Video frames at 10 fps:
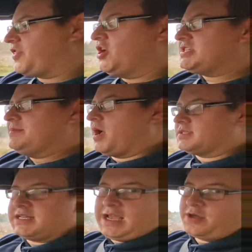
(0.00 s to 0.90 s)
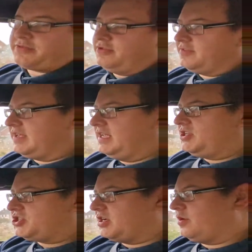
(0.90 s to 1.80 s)
30 miles an hour through the
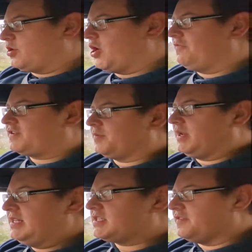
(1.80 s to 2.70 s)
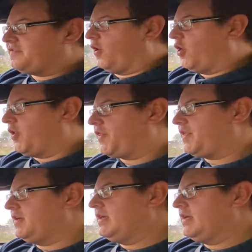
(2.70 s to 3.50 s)
village, comfortable into fourth.